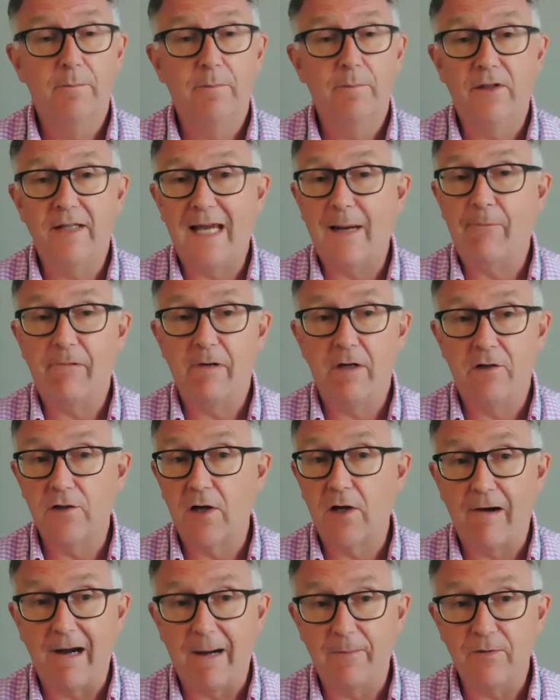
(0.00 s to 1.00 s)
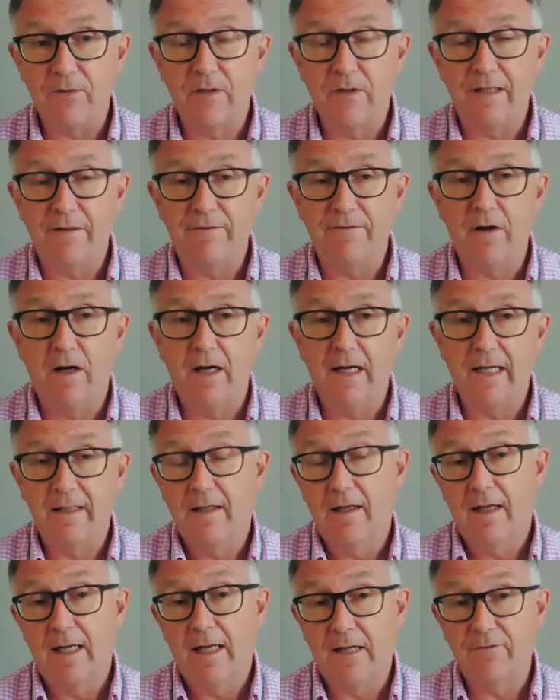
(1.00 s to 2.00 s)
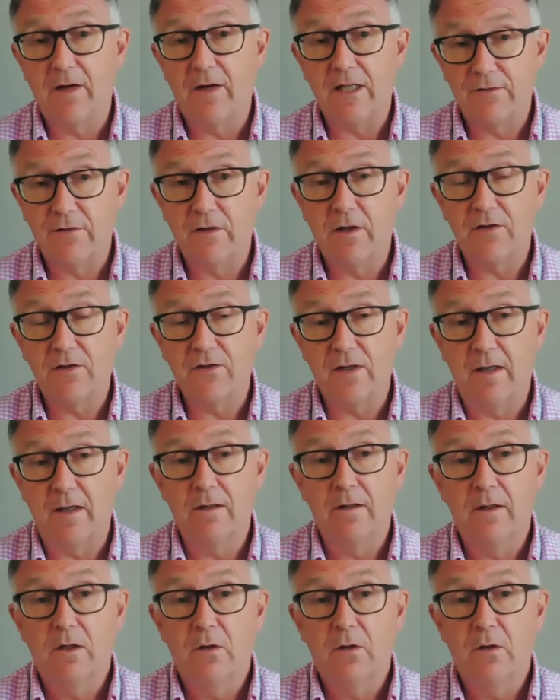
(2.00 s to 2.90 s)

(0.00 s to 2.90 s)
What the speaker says: but the embryos are absolutely fine, and vice versa,